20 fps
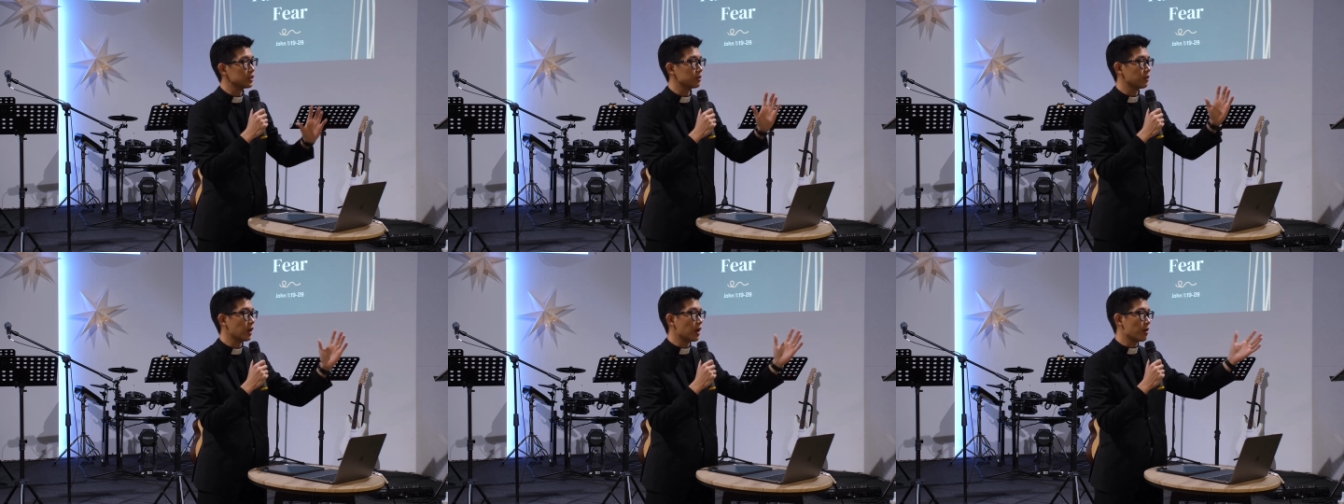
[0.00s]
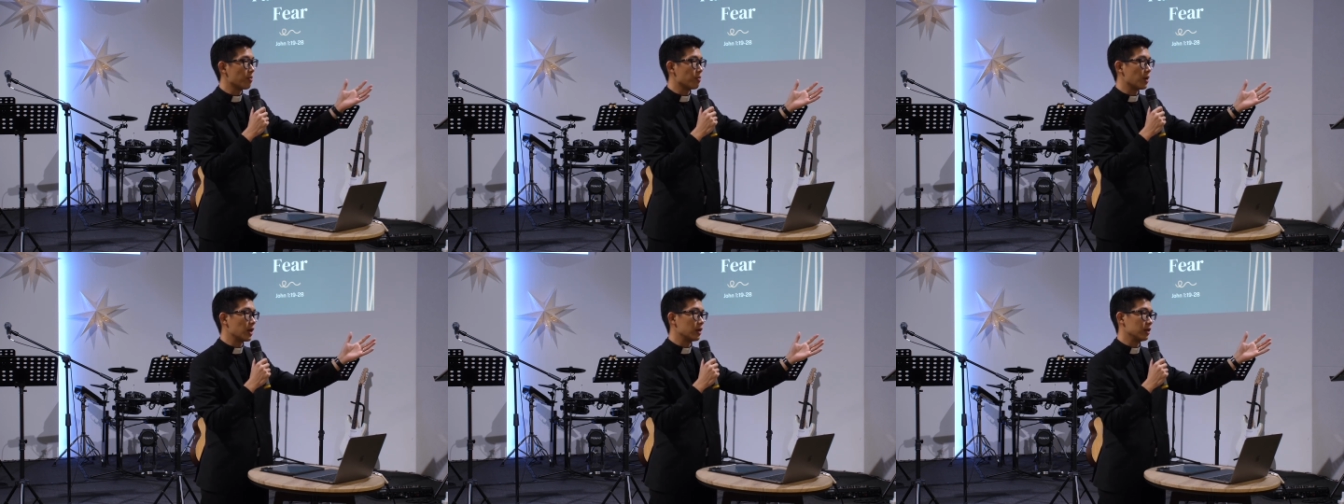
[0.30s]

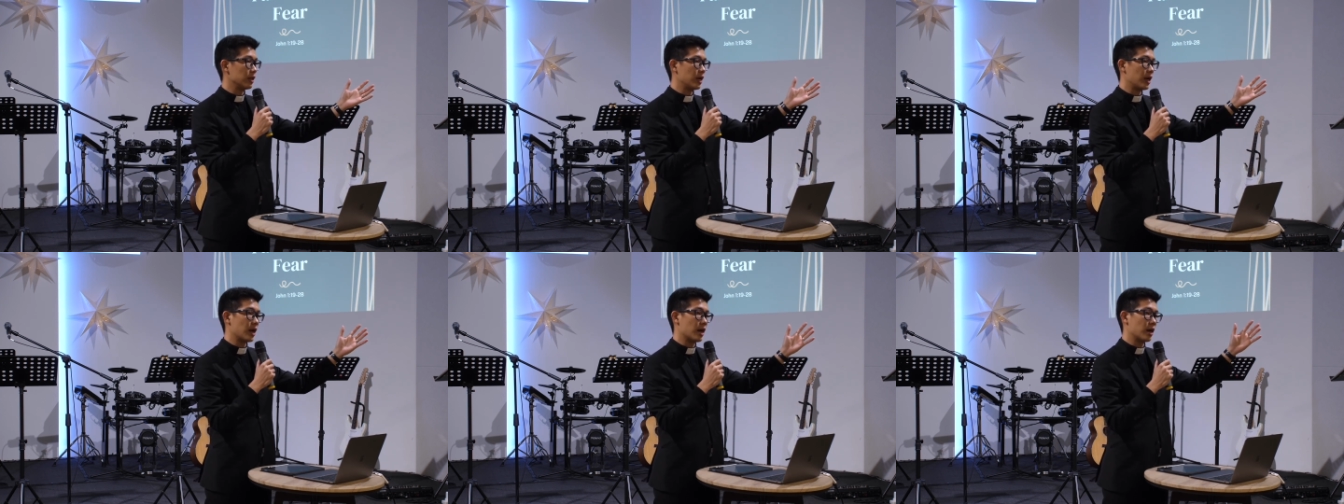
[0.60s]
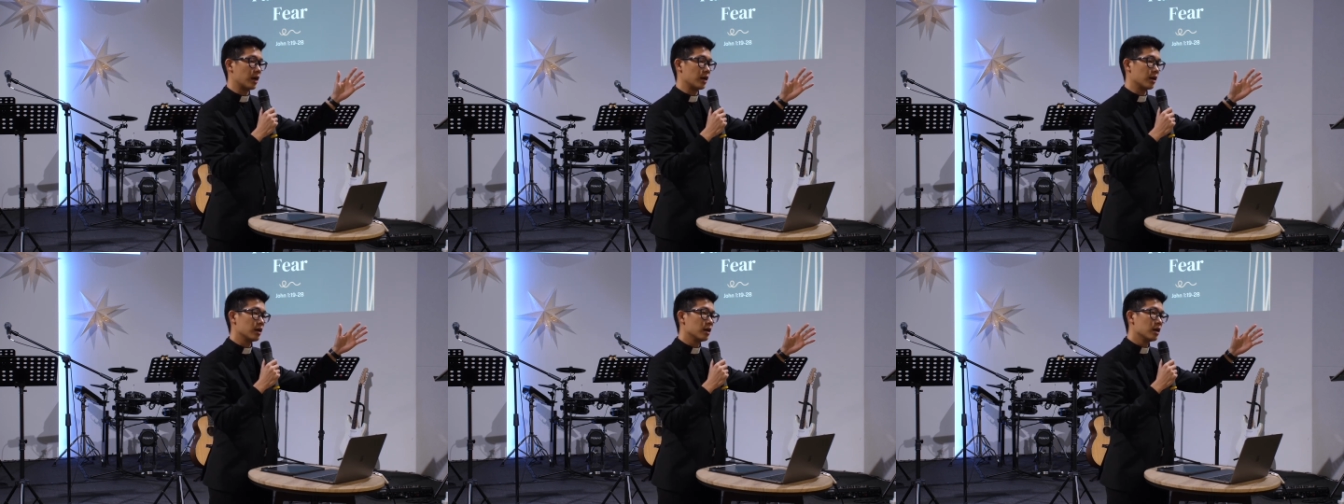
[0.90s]
but they
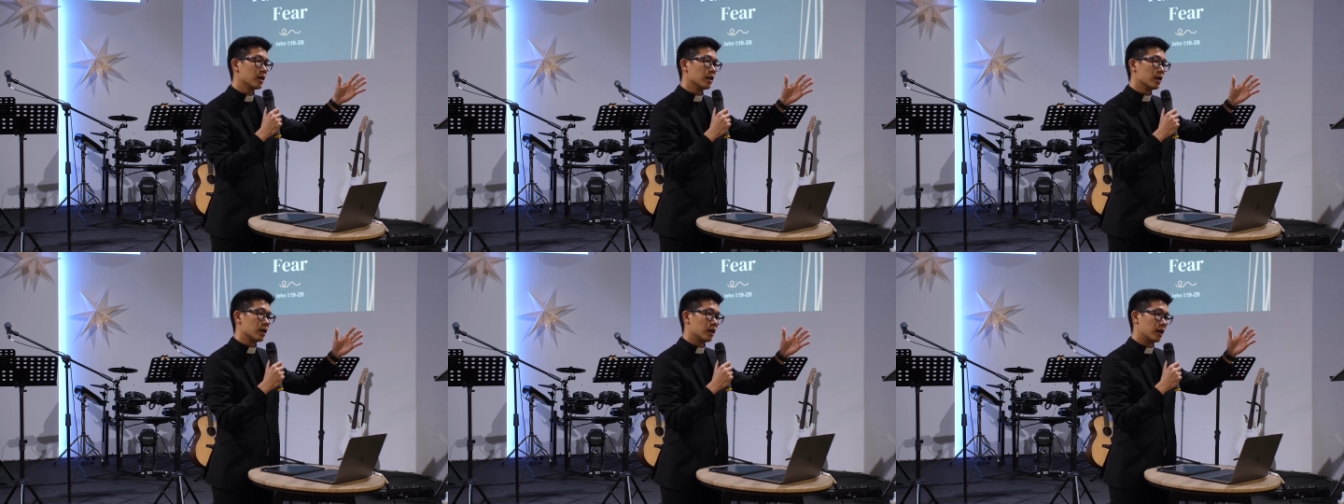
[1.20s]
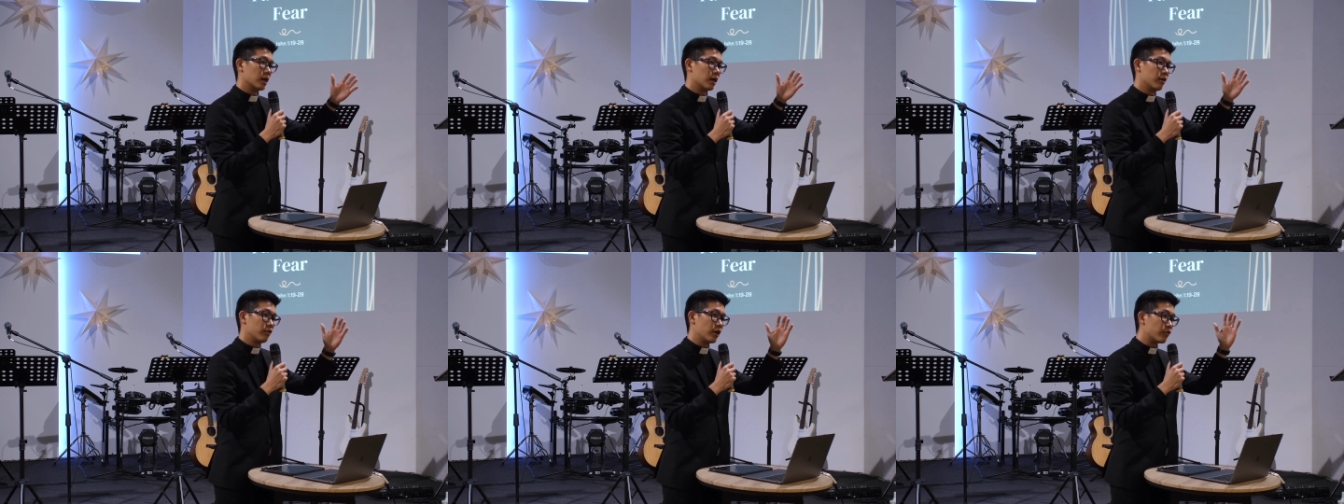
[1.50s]
are
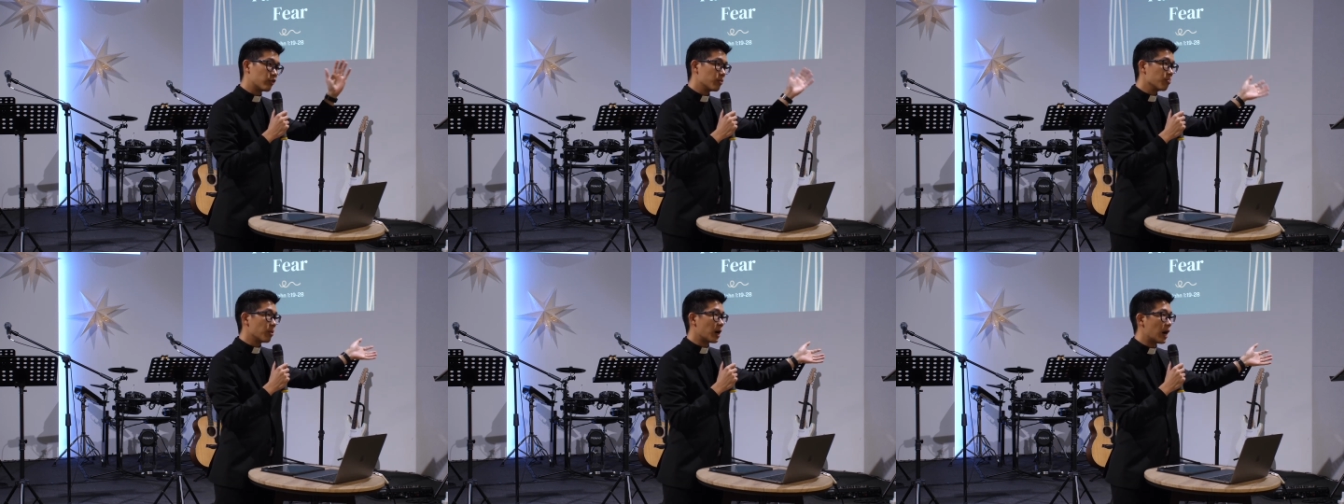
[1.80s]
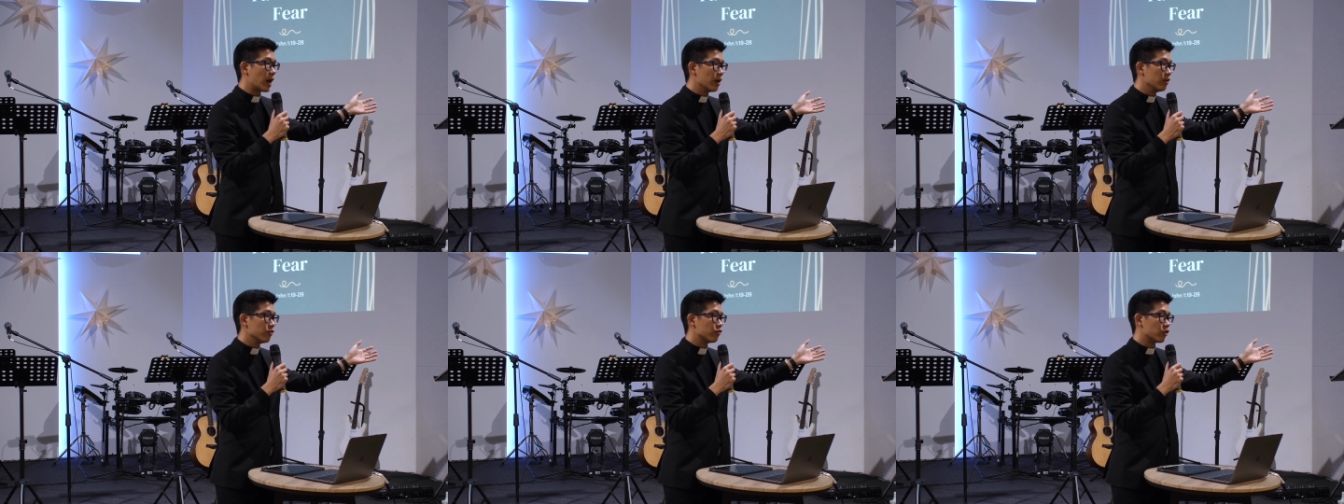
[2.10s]
Reverend
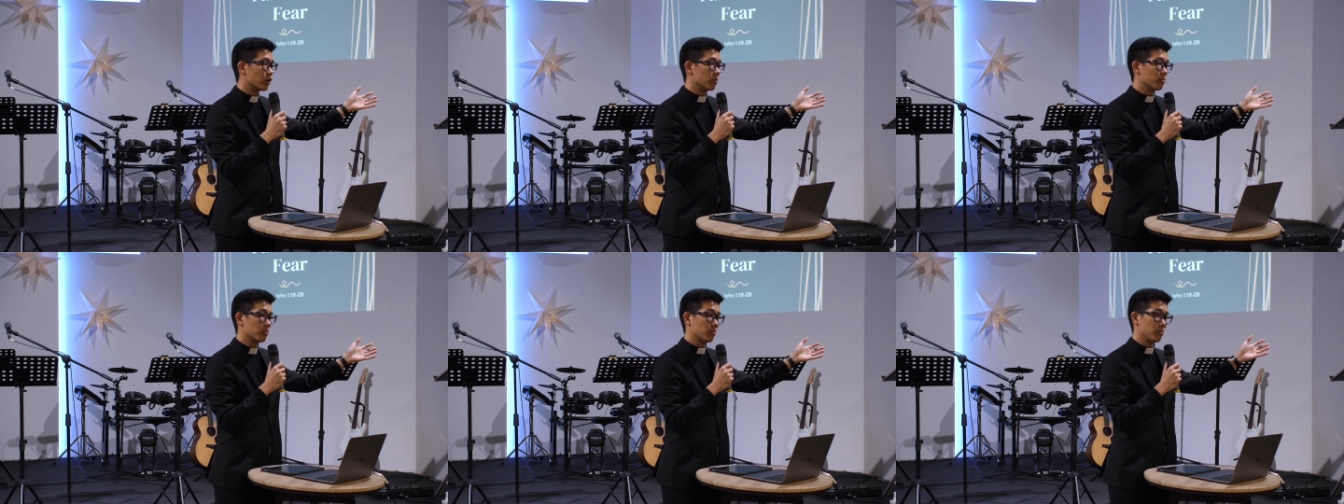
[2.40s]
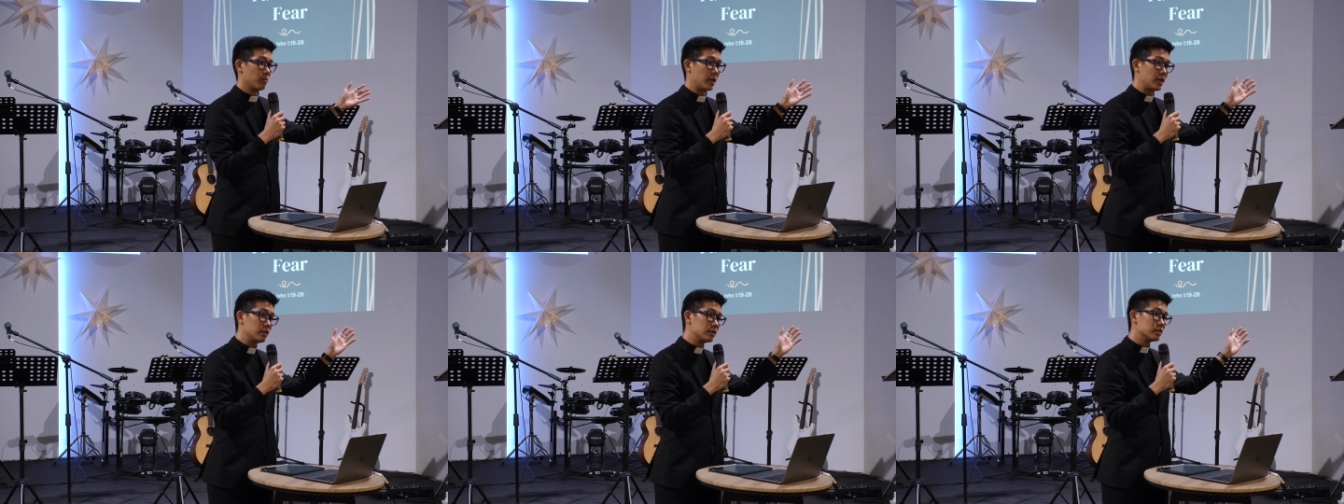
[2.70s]
Pan from Main